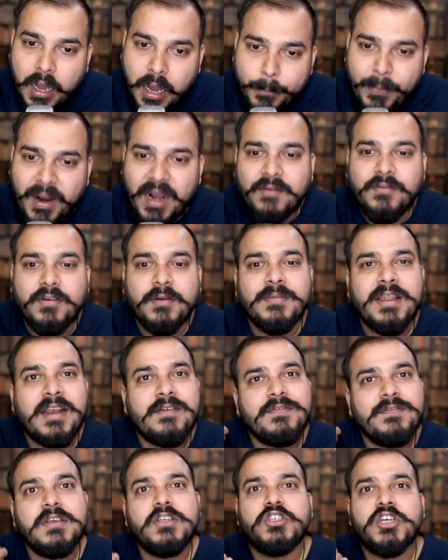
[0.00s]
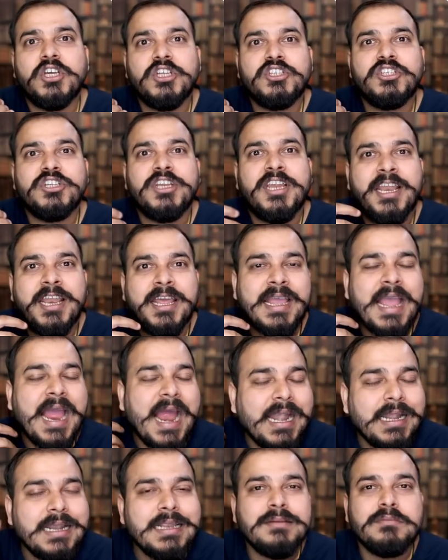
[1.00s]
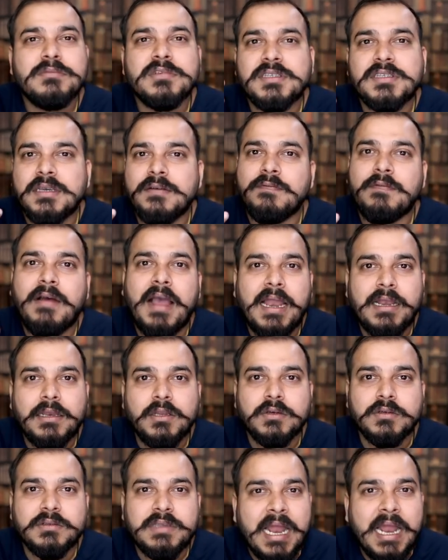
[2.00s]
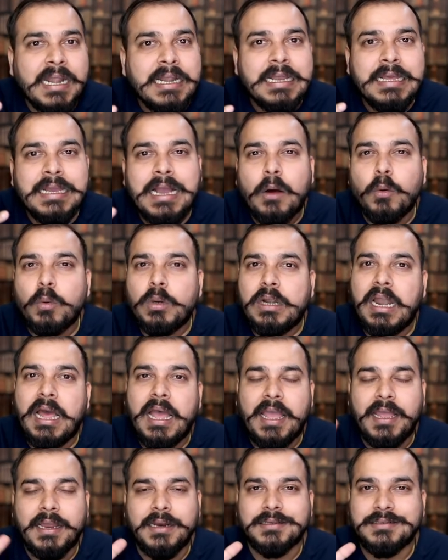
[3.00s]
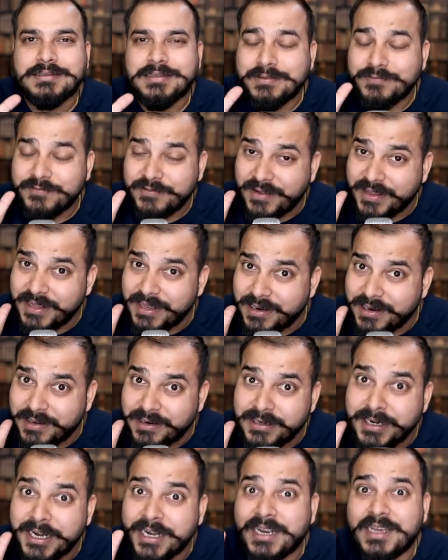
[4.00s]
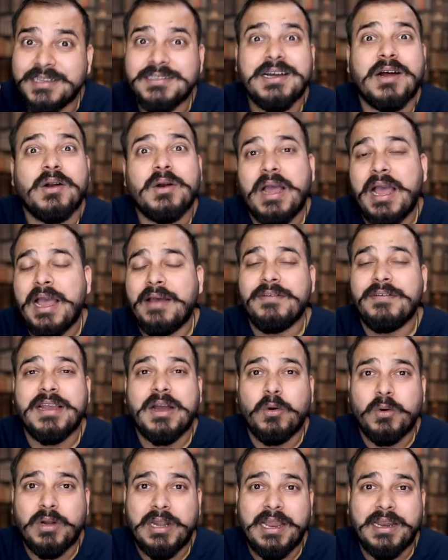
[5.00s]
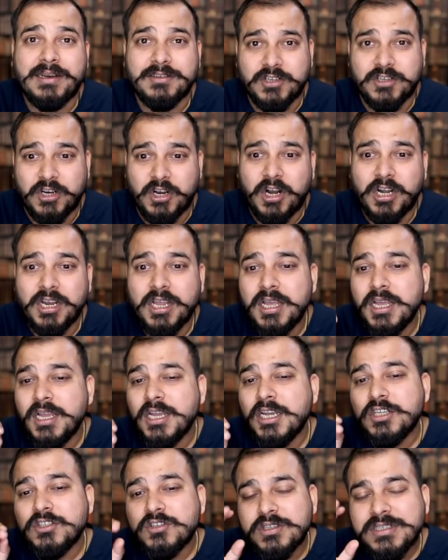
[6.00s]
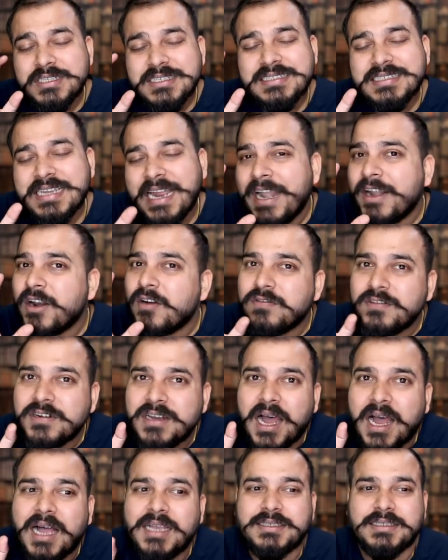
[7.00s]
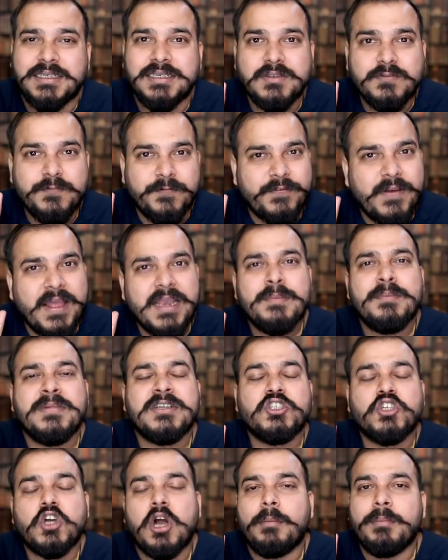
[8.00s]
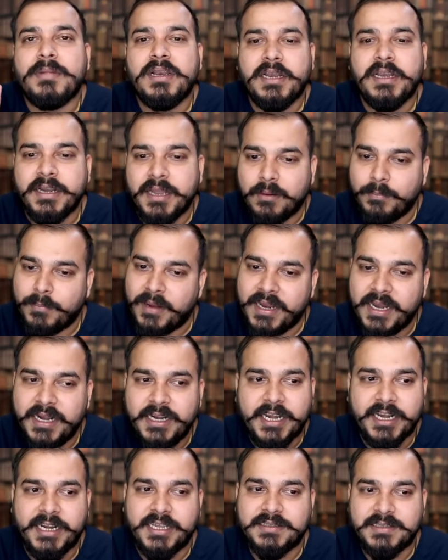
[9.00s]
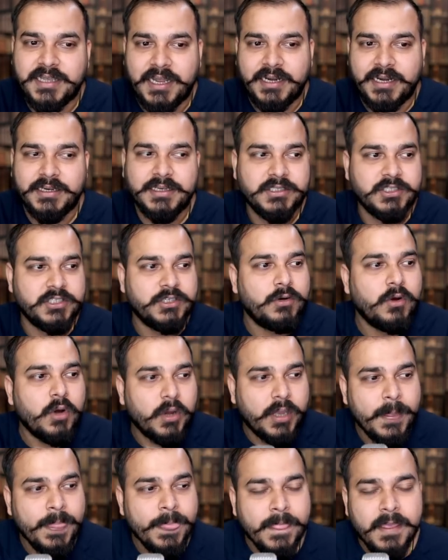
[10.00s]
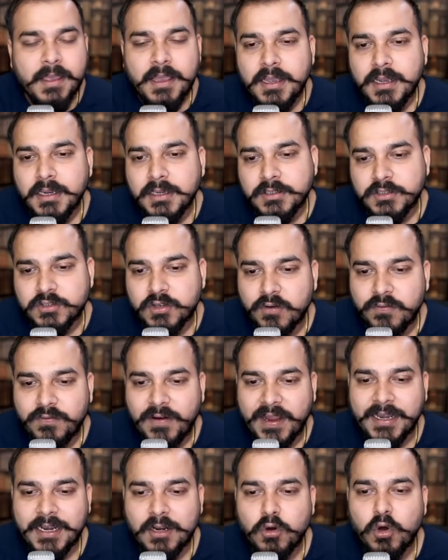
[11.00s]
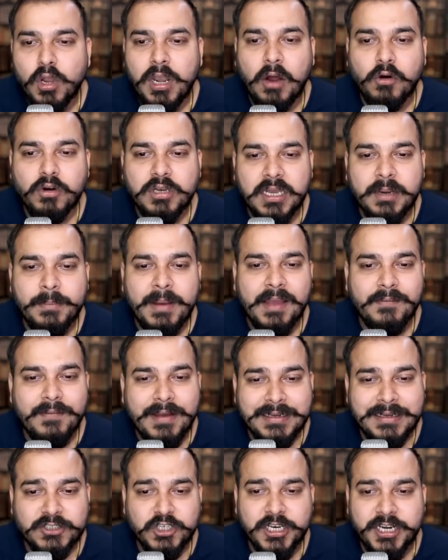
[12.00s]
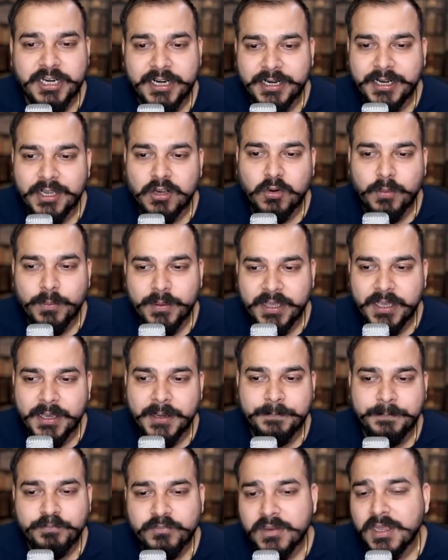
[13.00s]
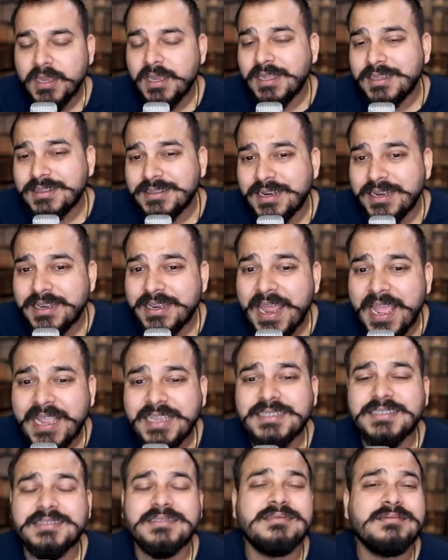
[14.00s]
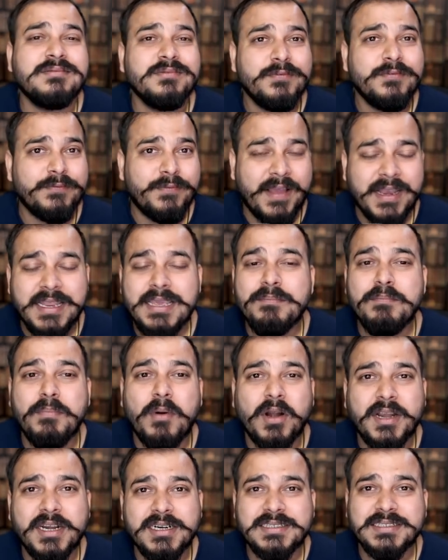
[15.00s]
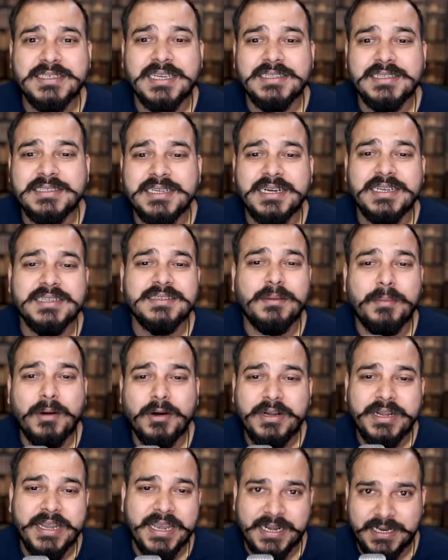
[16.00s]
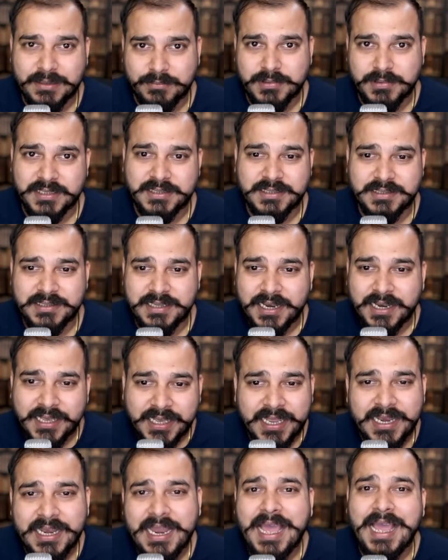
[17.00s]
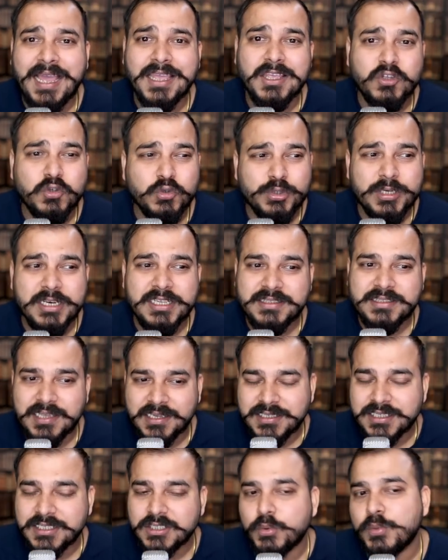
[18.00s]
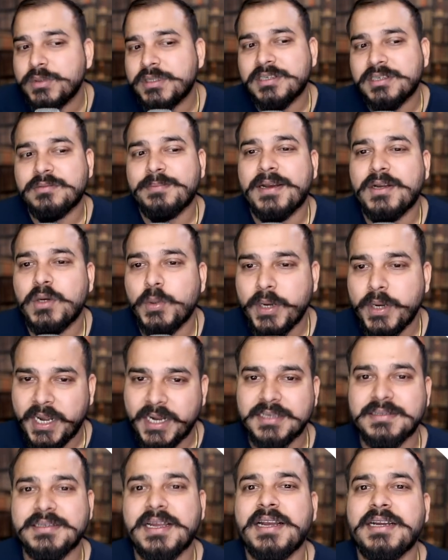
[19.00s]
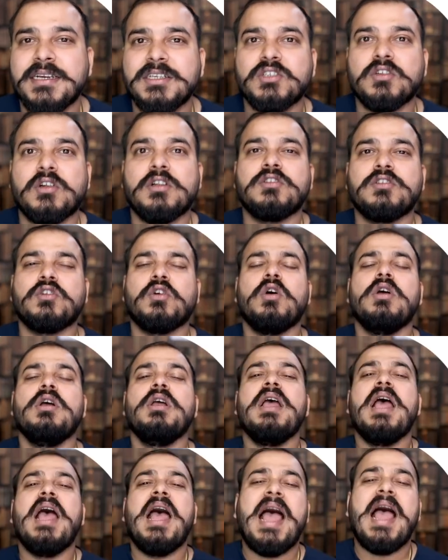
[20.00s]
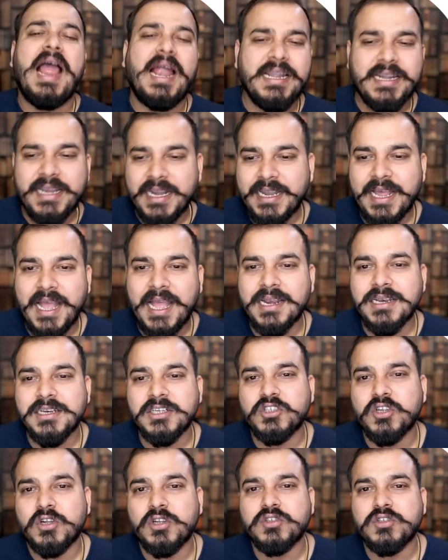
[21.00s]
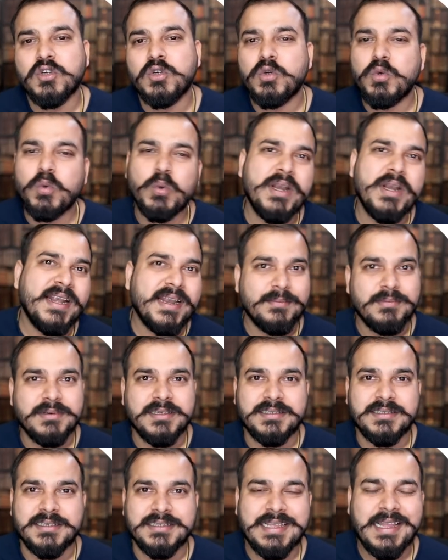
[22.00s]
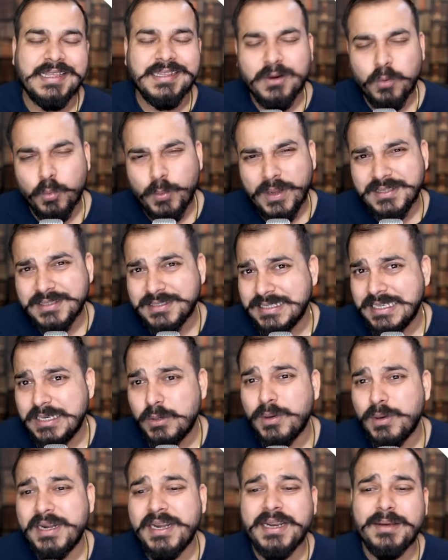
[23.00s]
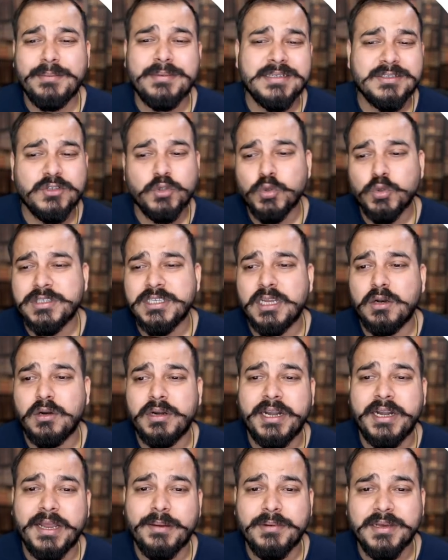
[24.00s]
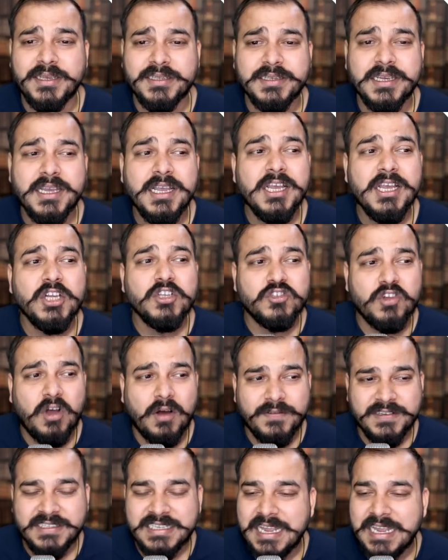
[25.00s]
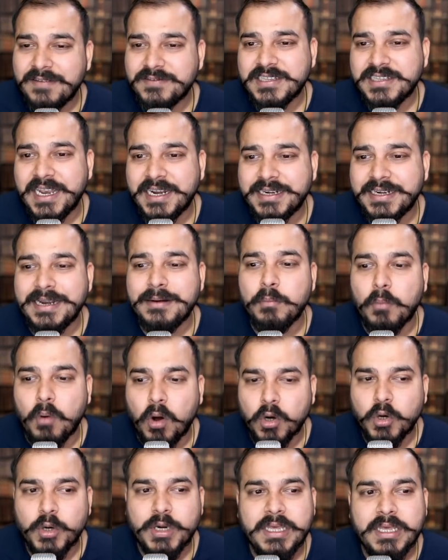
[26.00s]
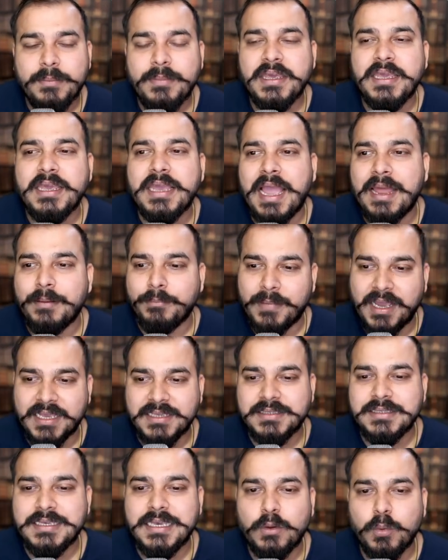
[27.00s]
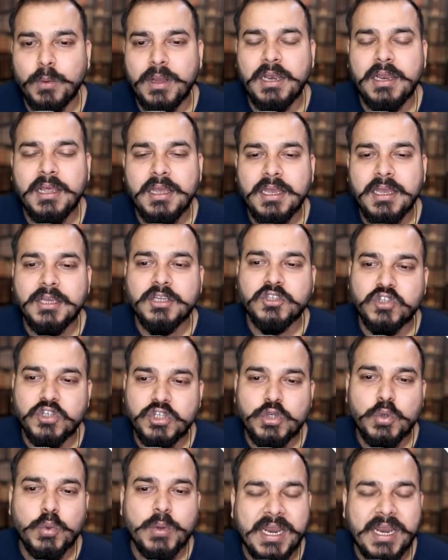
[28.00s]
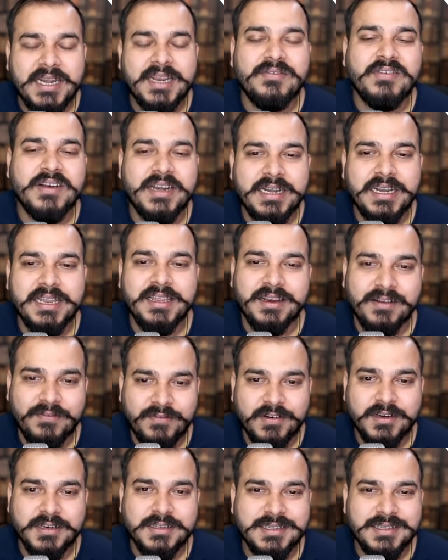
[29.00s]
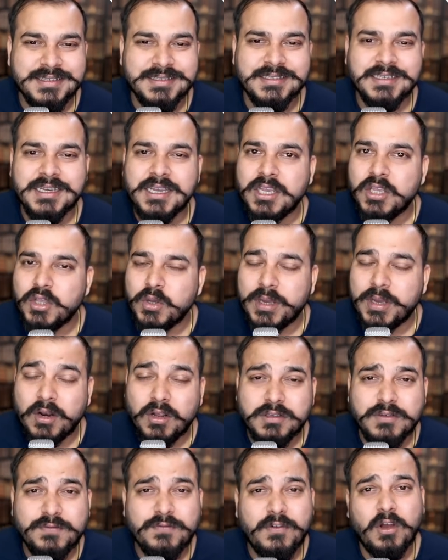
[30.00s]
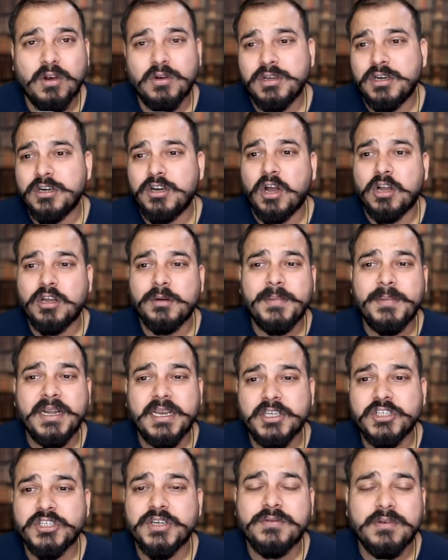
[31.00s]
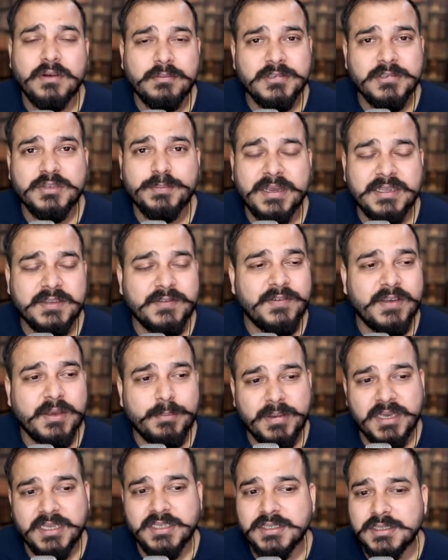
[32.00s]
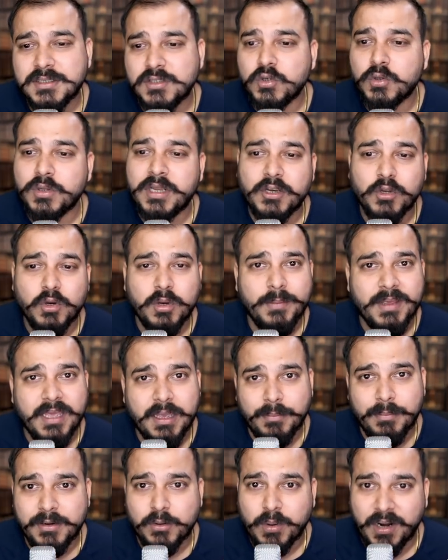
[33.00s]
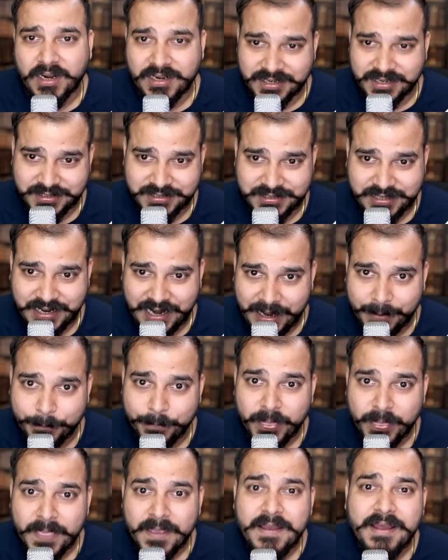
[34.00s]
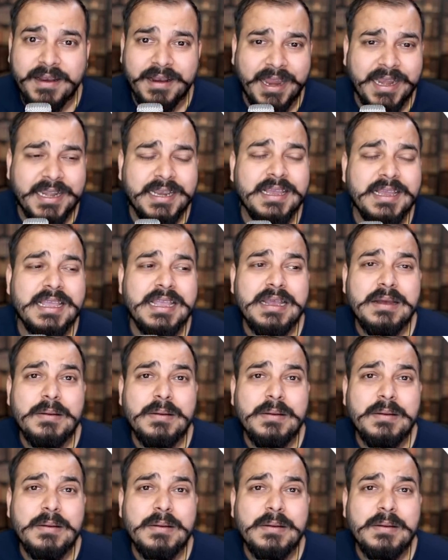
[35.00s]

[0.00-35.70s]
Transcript: Apart from that, feature engineering, handling missing values, handling outliers, if whether the data is having outliers or not. So this kind of task is very much commonly done by a data scientist. Okay, so final goal outcome I have actually written over here. The next very important skill set is about databases, and again I usually suggest with respect to data scientists also and data analysts also two databases, either one SQL database, NoSQL database. So obviously I've selected MongoDB and MySQL, so you can definitely refer this. You can also follow the documentation from the specific pages so that you'll be able to understand, right?